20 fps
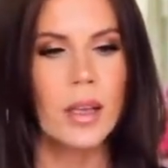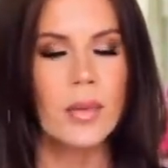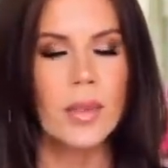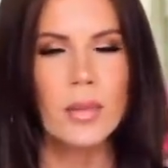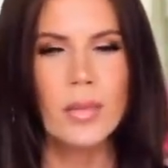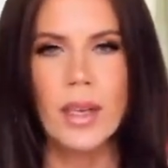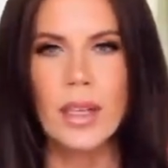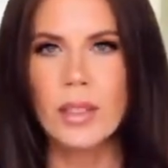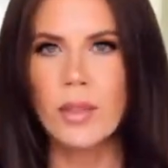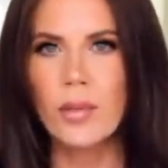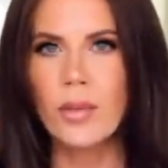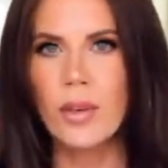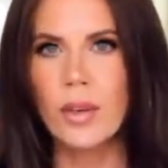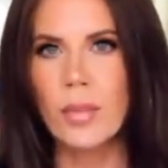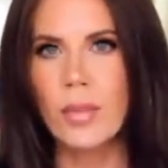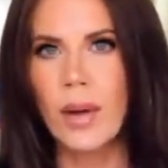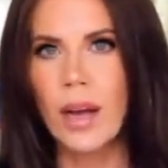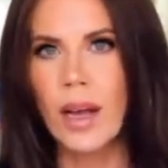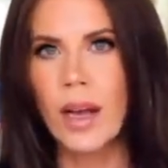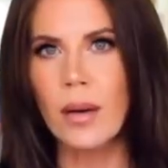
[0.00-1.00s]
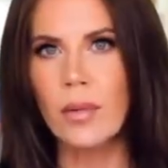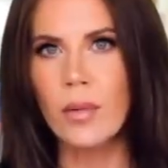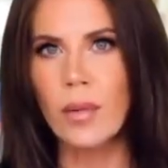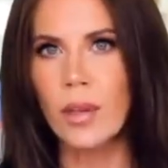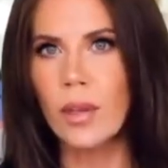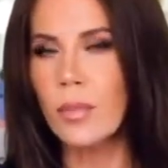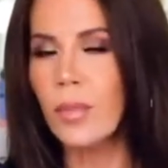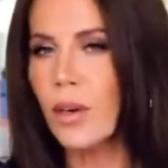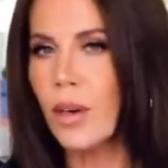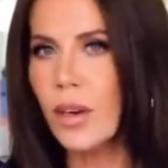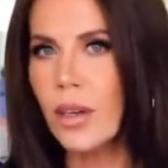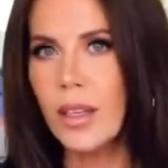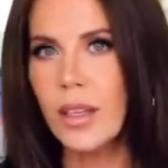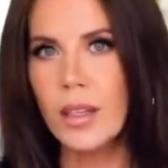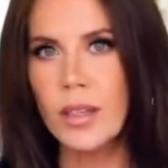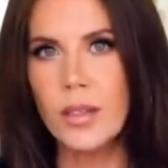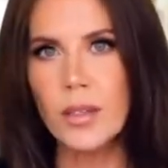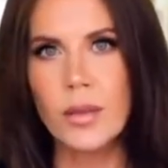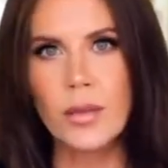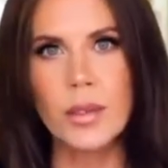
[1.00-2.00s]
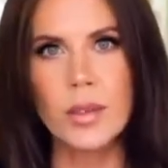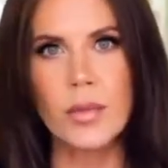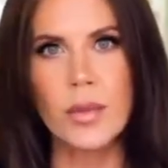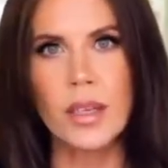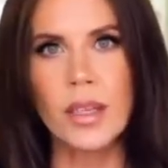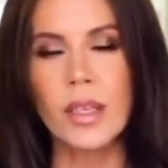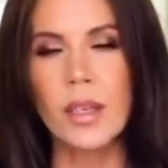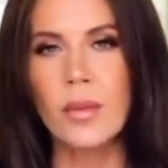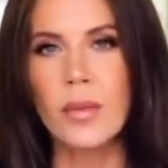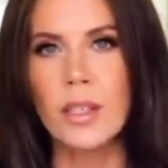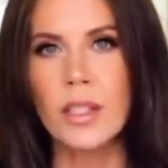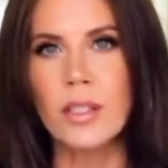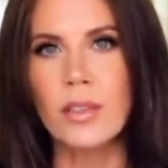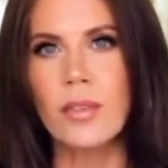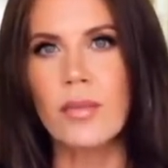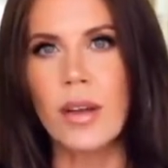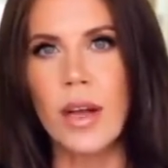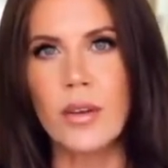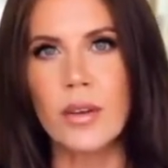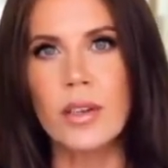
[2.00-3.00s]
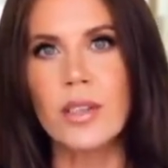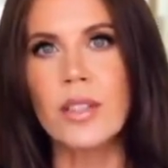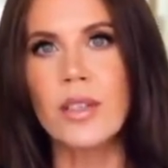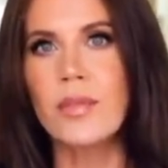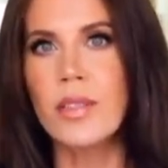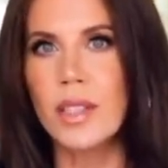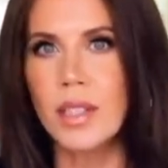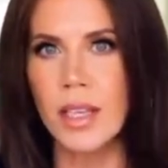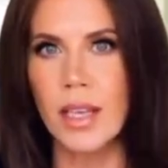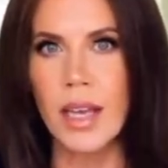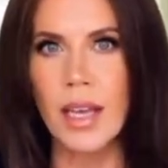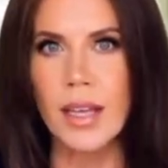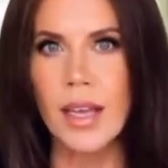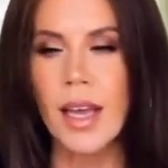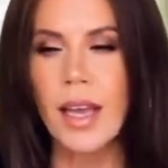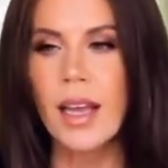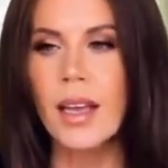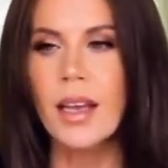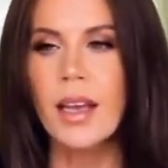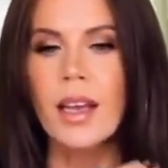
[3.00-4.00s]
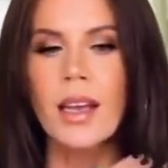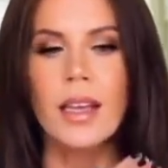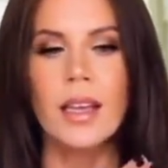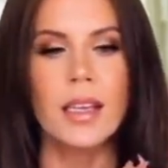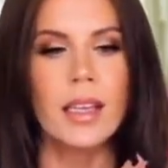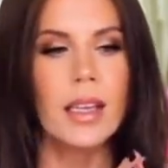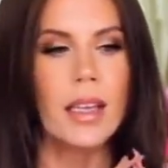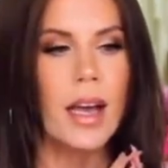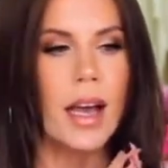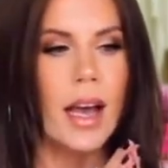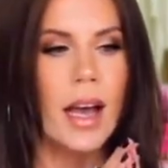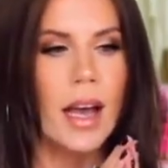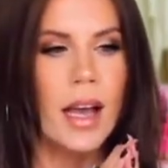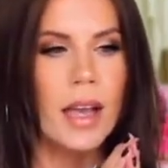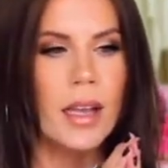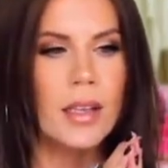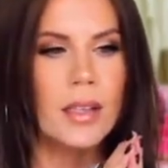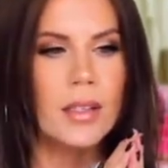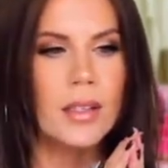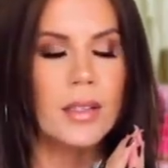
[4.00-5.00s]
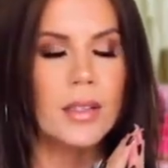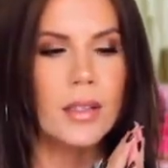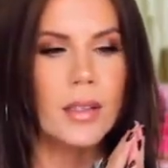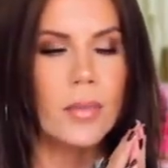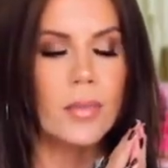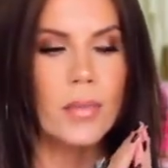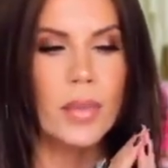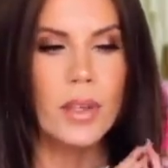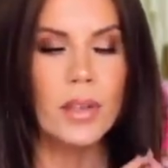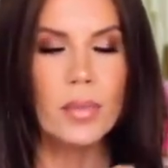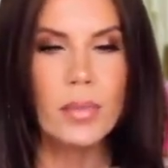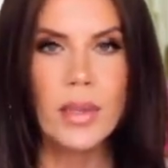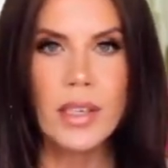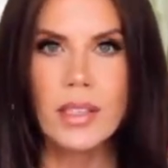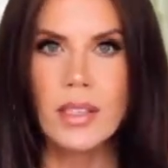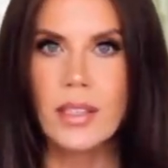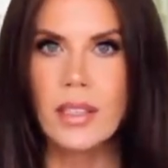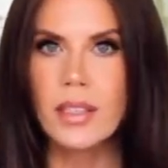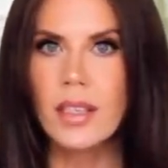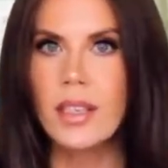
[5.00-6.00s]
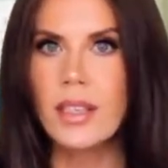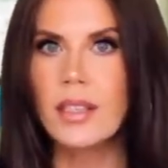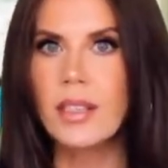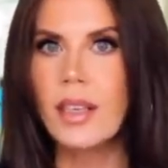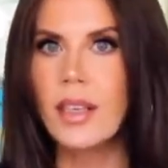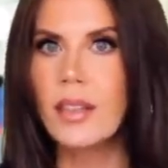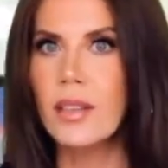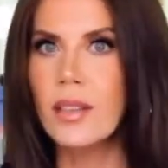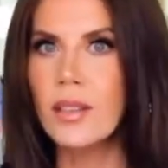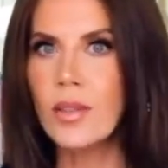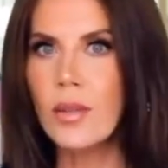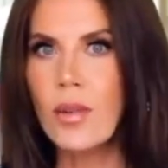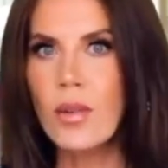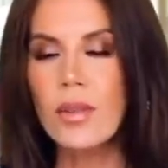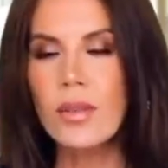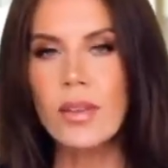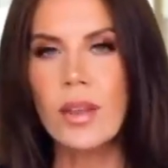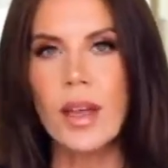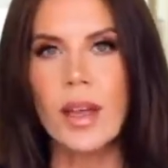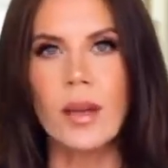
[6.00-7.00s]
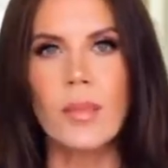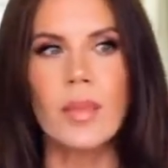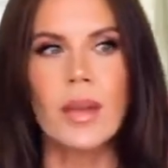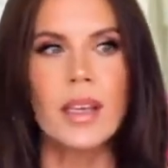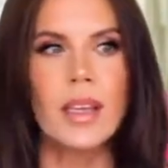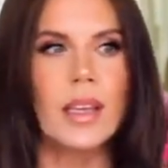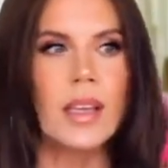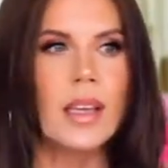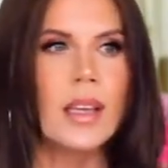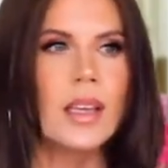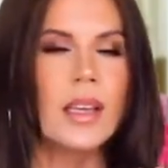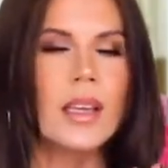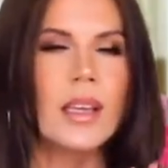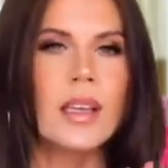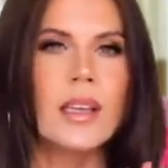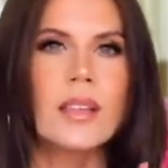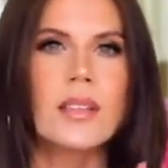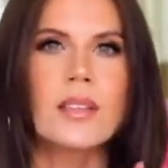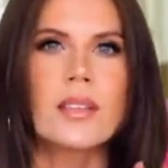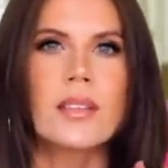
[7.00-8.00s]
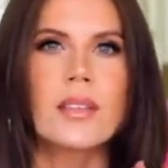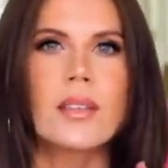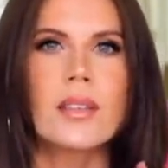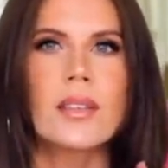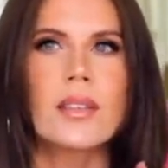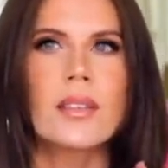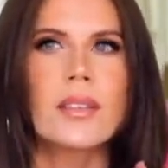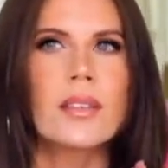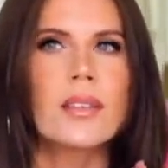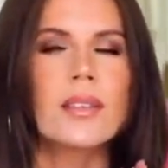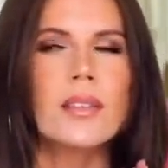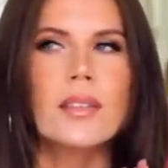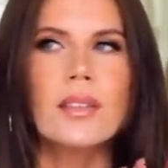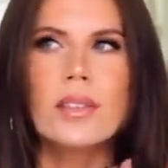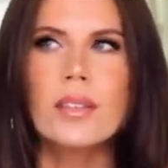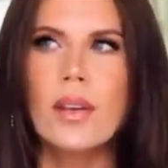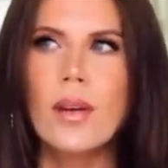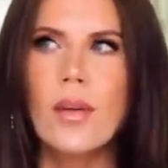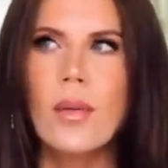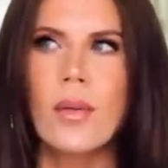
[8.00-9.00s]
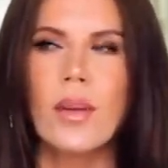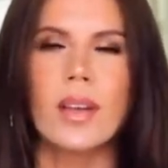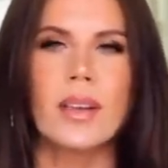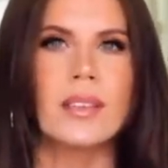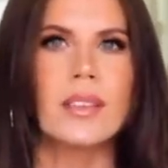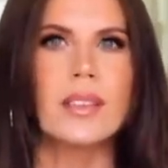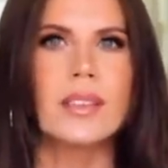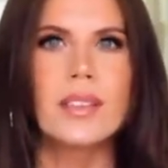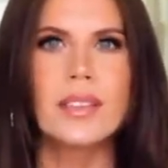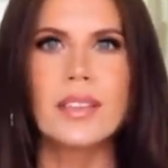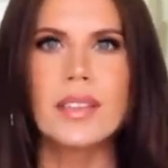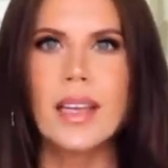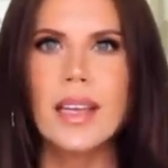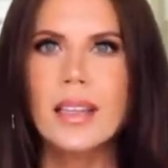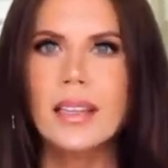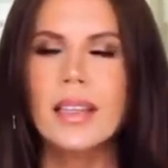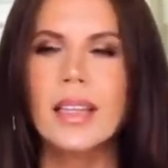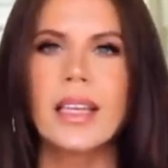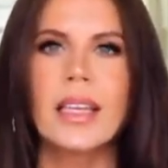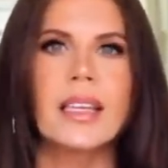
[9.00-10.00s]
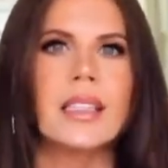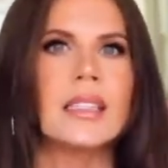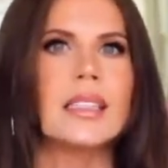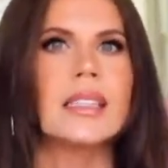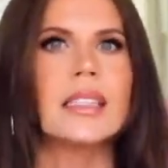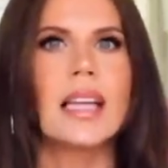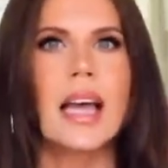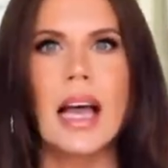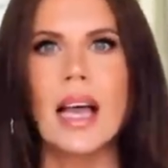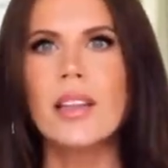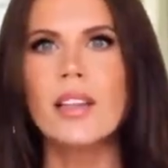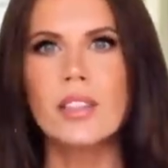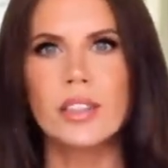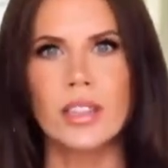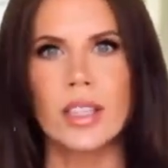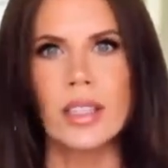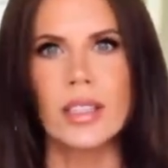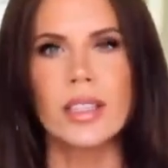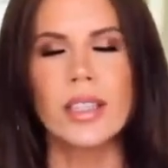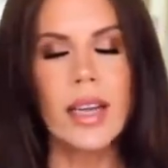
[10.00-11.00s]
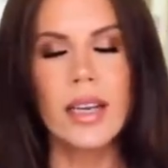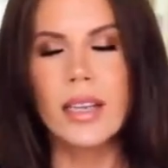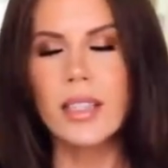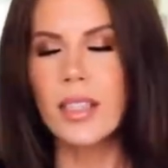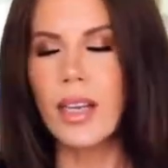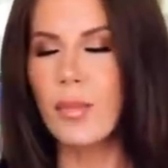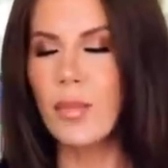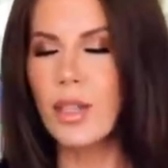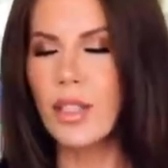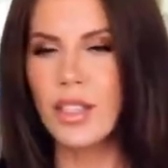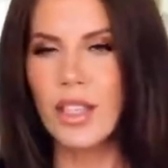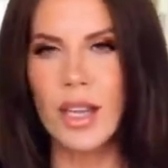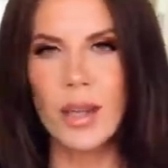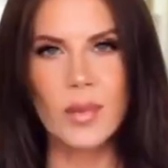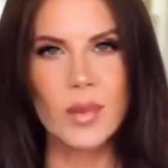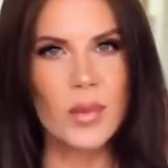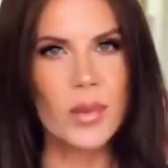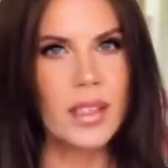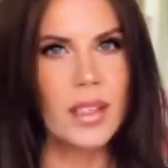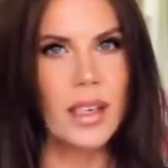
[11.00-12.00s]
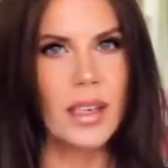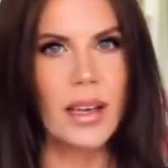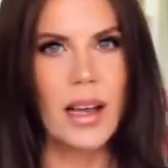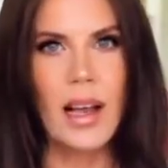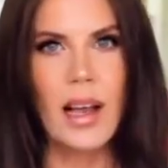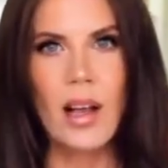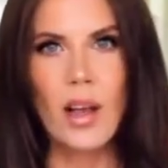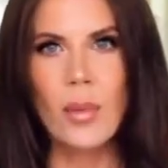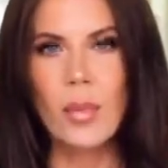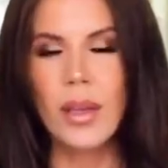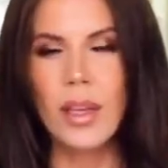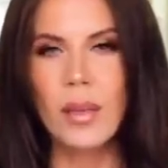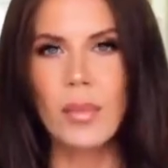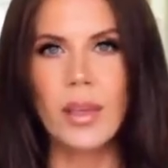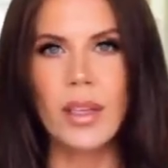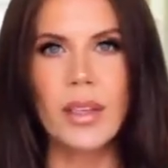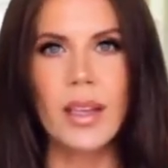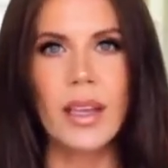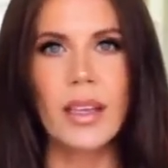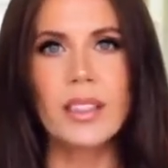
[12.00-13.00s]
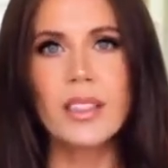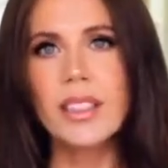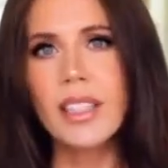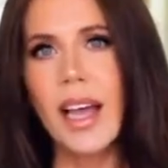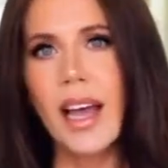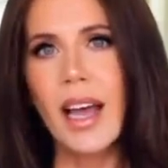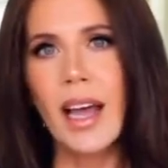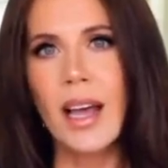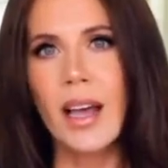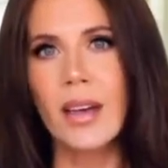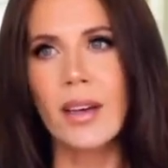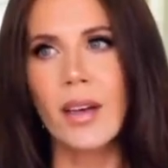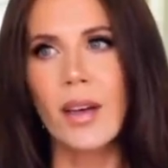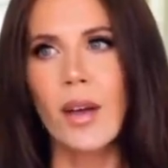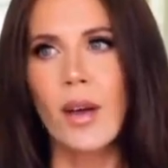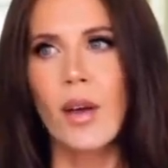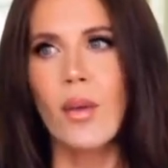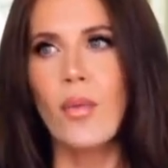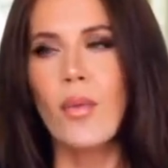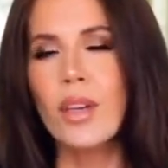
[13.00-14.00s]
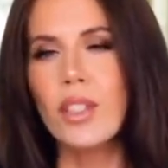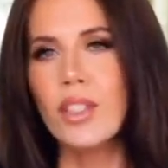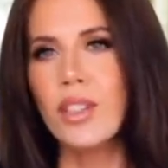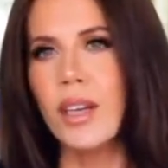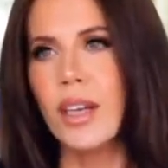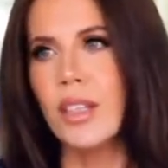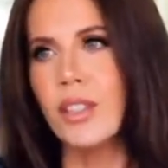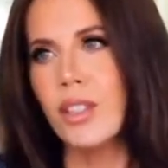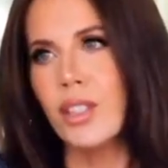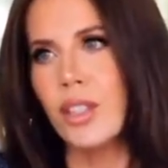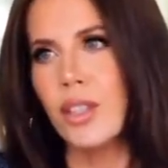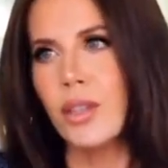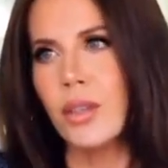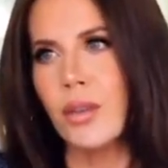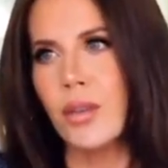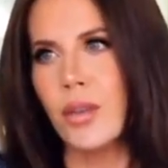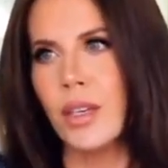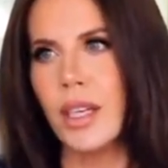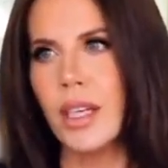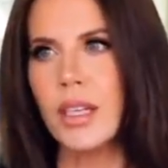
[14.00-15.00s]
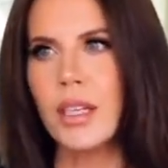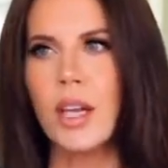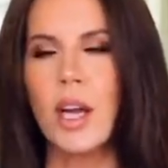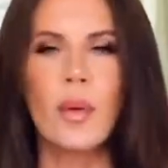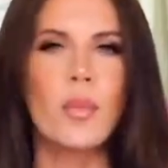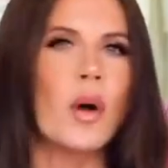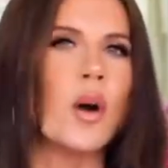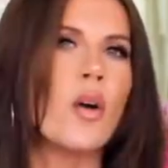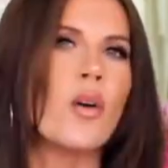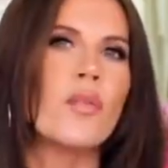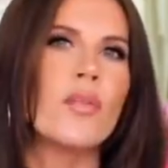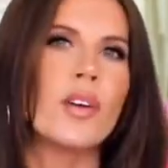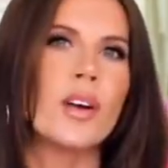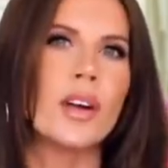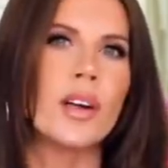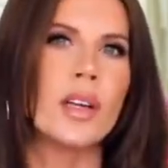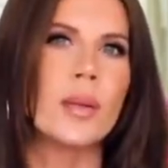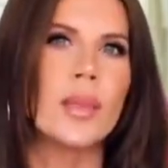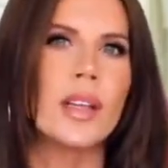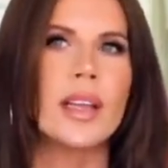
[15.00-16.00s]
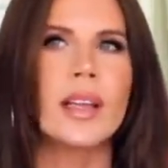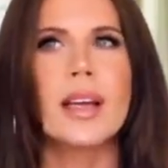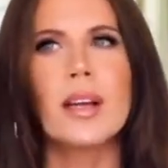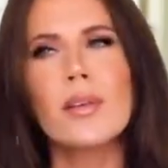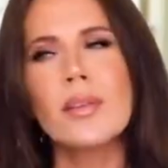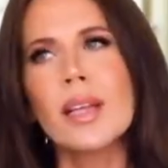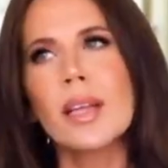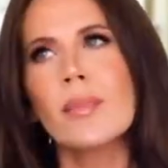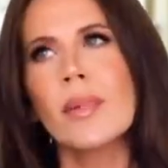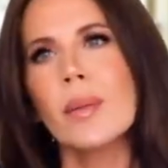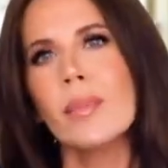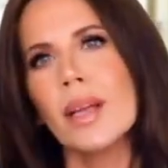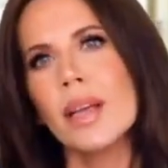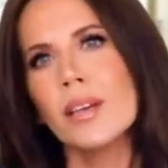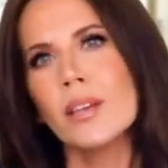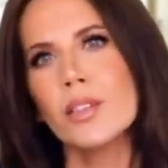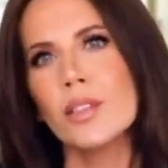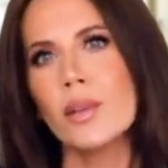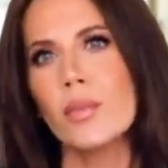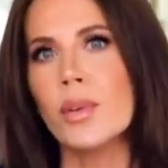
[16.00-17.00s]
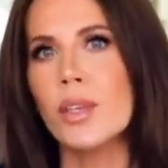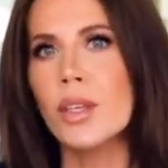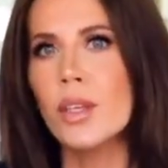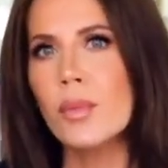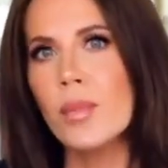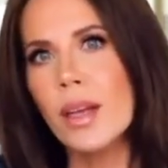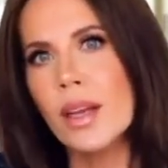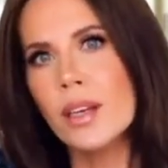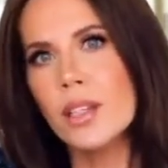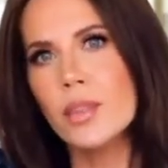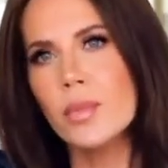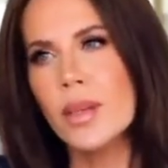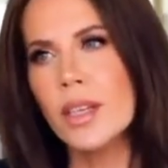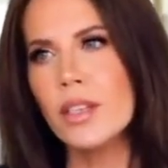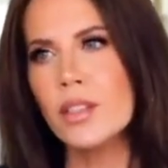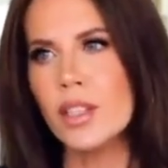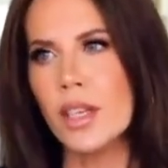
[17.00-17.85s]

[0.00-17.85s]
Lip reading: He was mentored by Roland Perkins, who was one of the original founders of CAA. He has built businesses and sold them. He is so insanely intelligent. Anytime that James would need help, he'd be like, Dad, what should I do? And he'd come over and he'd be like, I don't like my manager. Will you manage me?